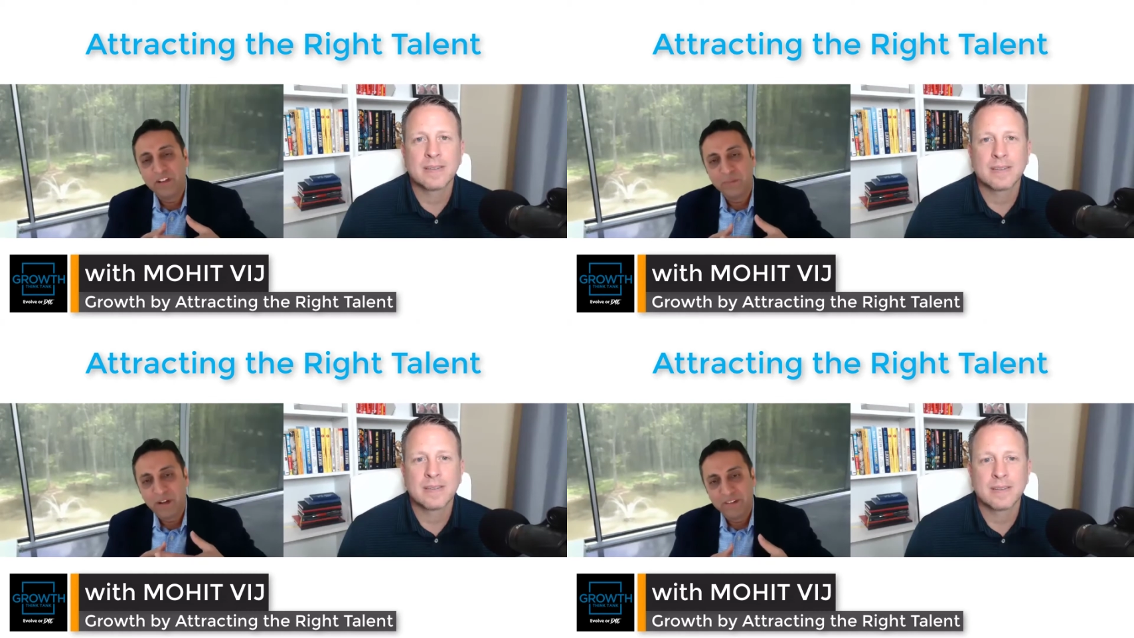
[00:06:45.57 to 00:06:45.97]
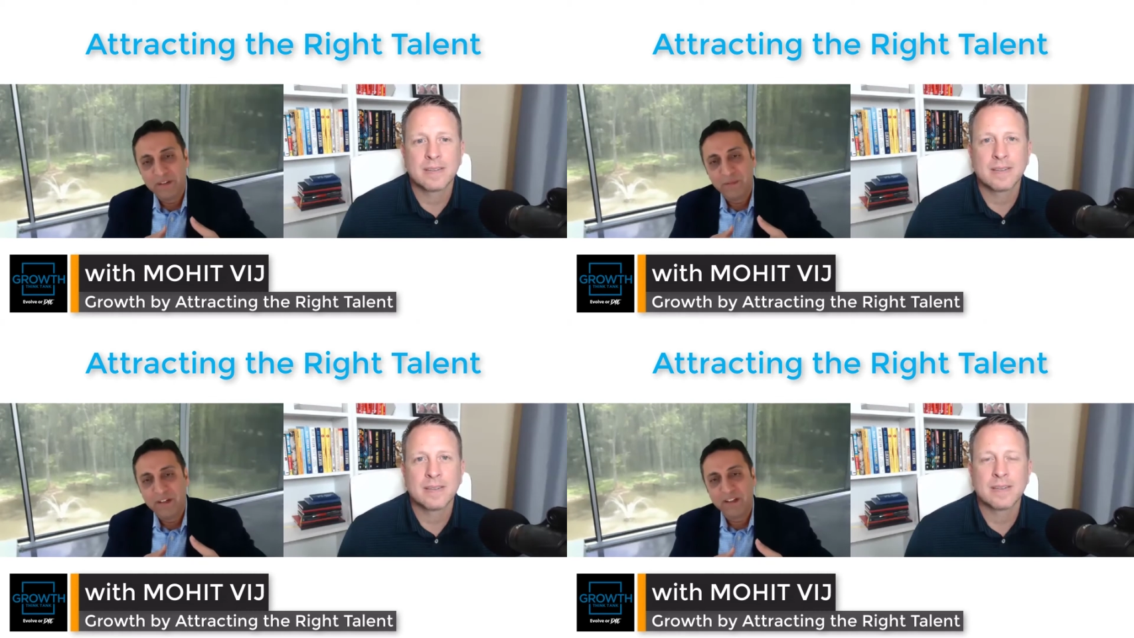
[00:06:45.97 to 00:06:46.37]

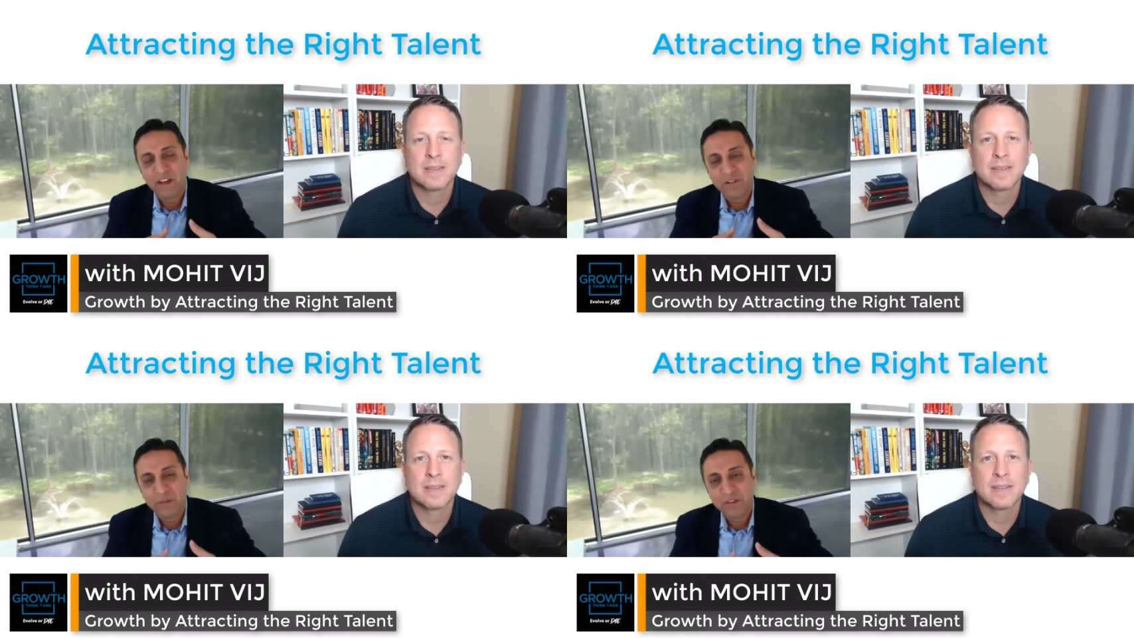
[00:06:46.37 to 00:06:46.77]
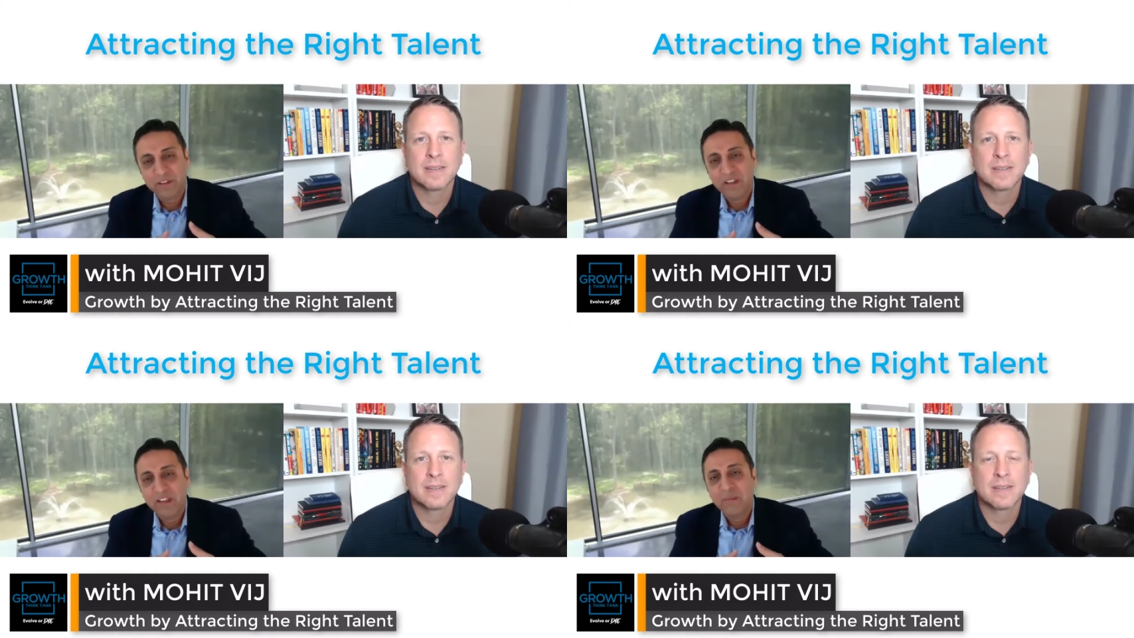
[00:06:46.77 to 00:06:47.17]
Speaker 1: responsible and
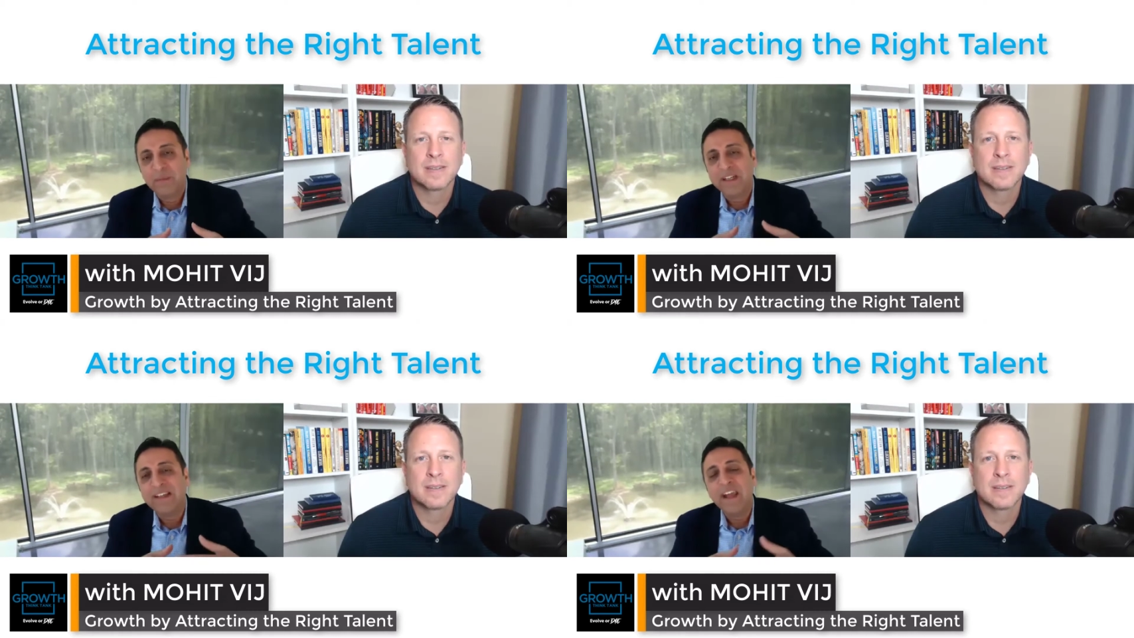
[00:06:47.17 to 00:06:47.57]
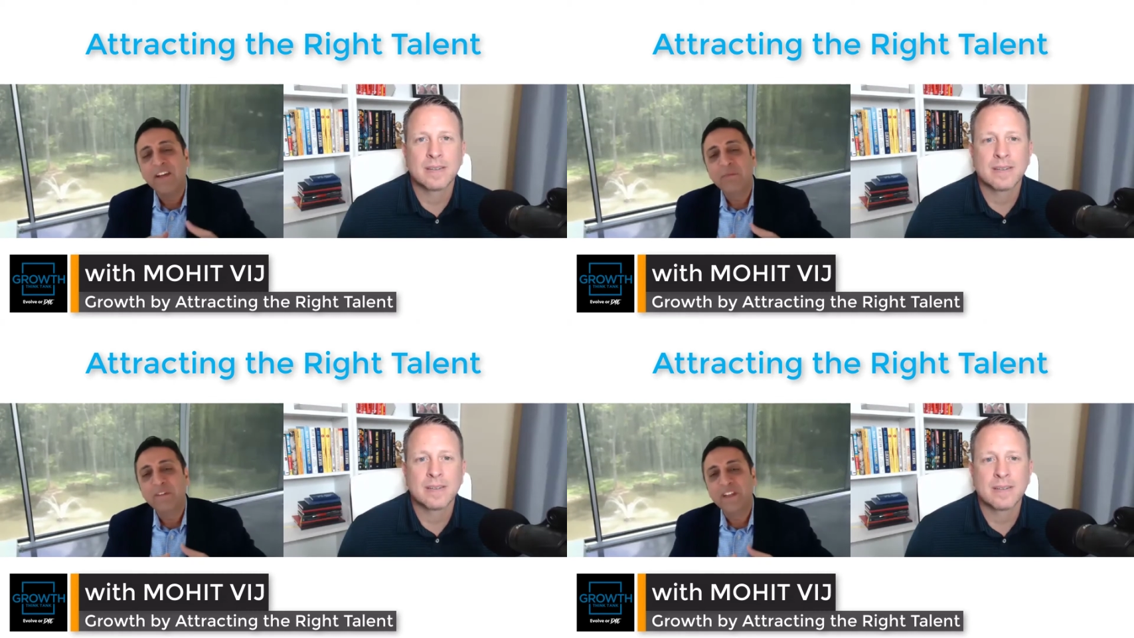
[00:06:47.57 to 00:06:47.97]
accountable, but it
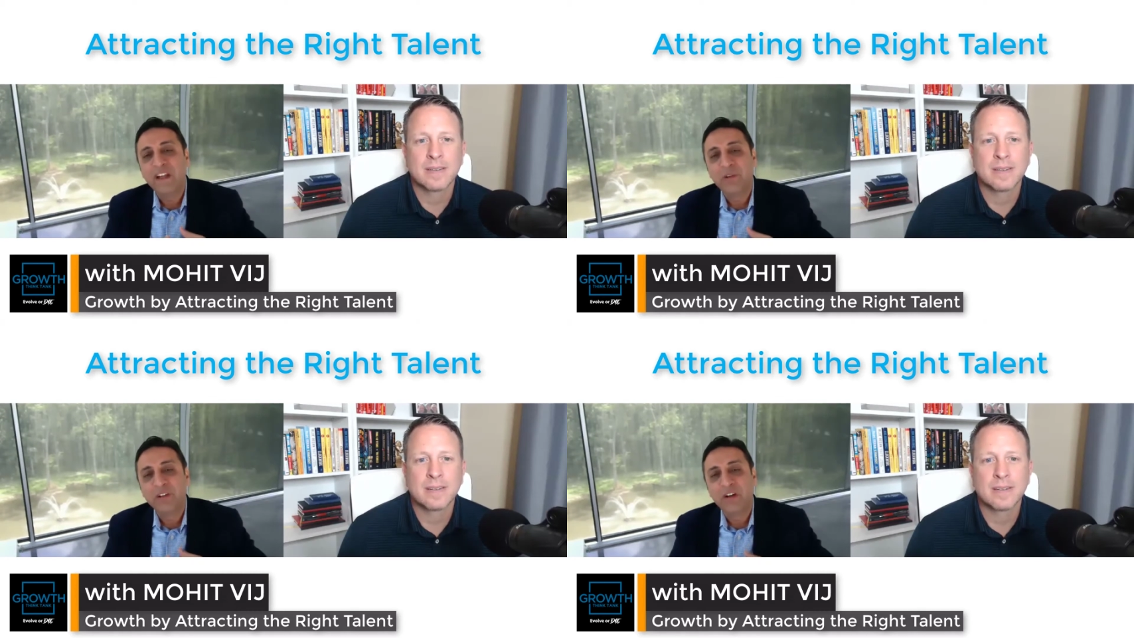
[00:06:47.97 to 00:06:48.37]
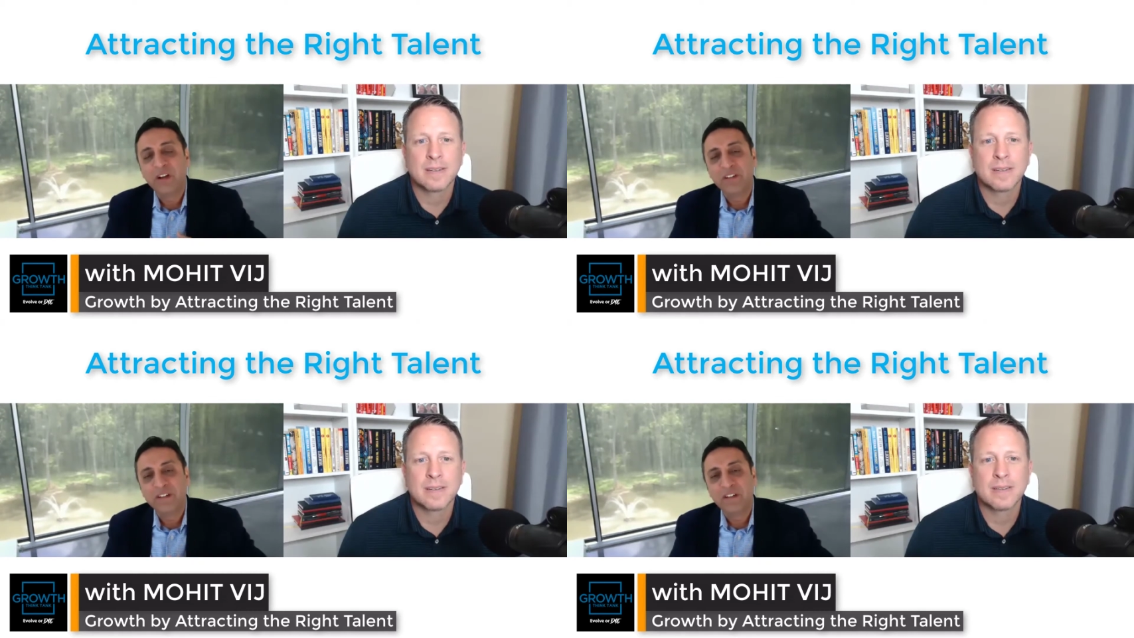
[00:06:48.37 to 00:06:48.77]
cannot be without the
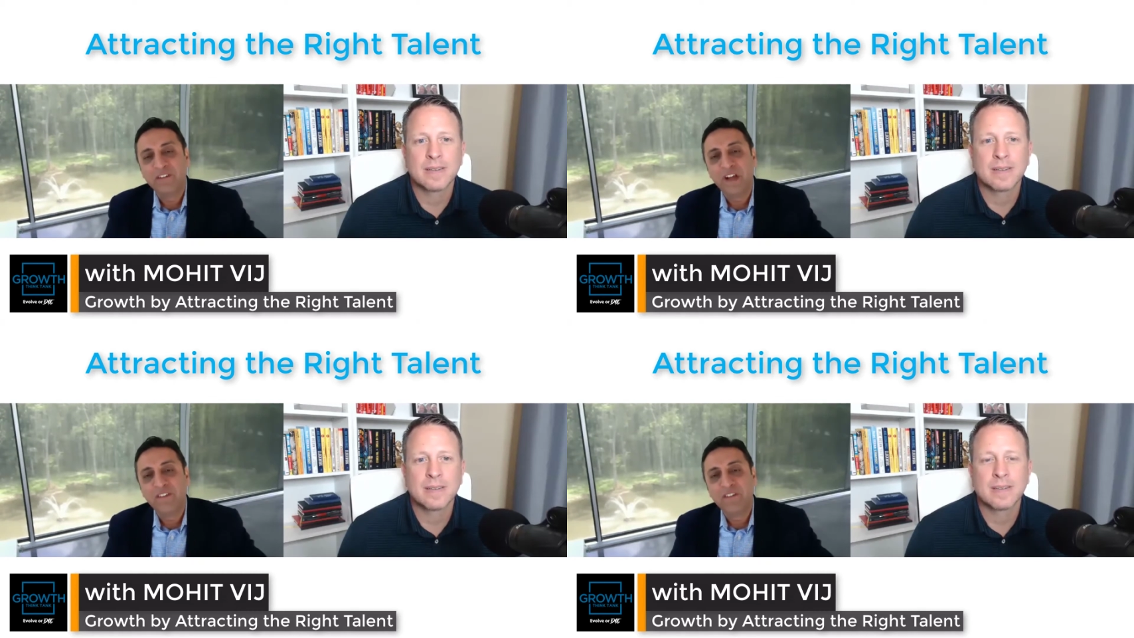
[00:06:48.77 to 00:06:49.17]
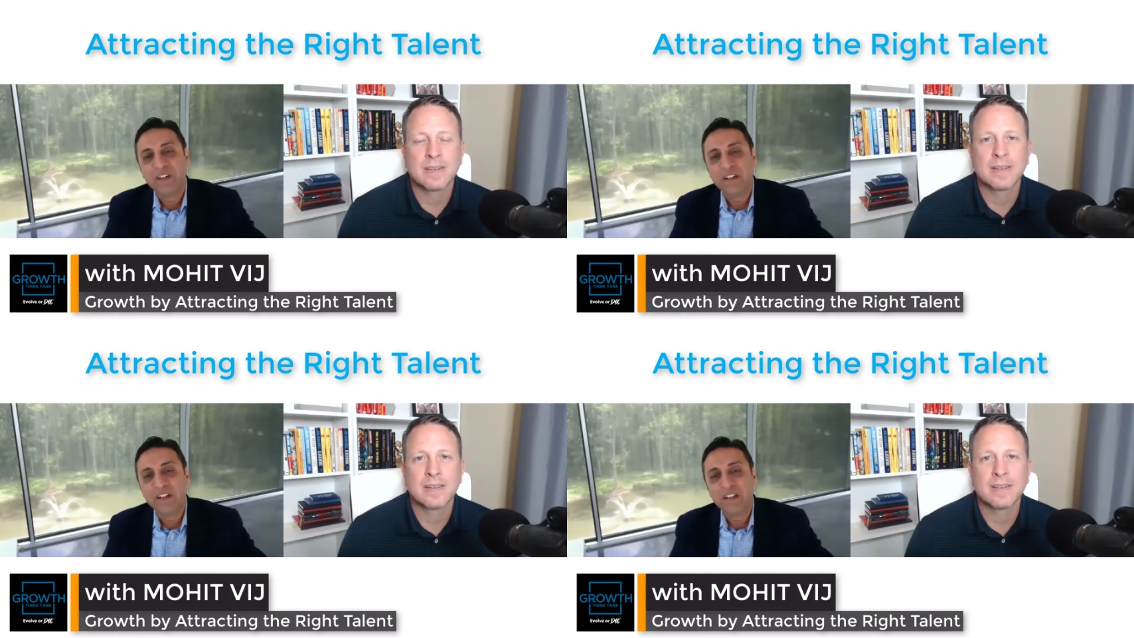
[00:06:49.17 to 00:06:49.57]
context of having
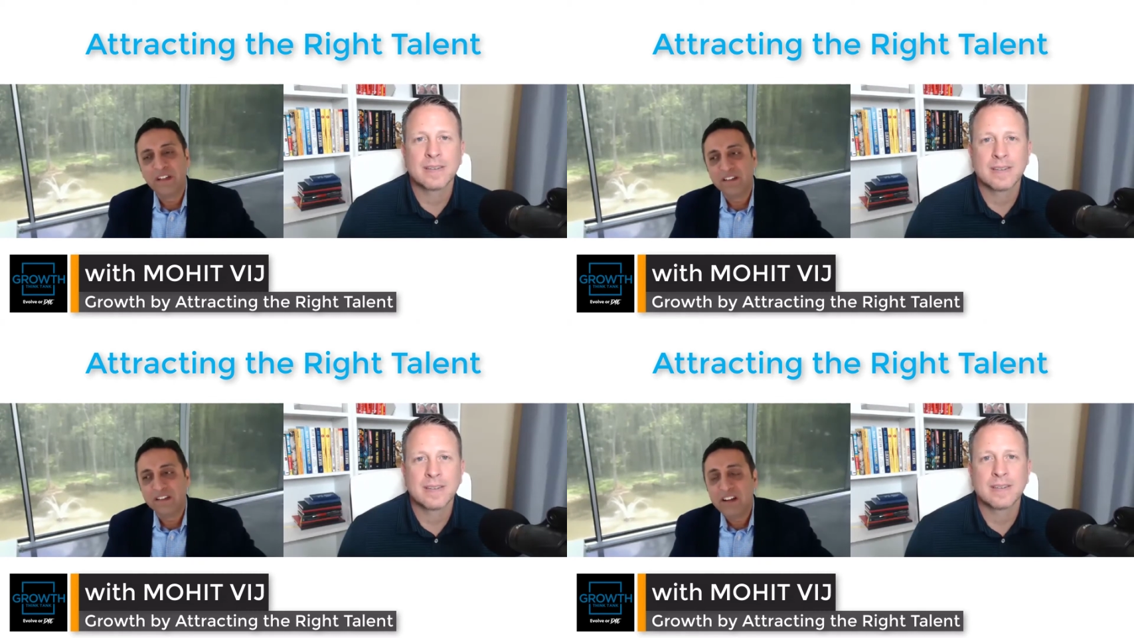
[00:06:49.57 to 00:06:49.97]
very cl-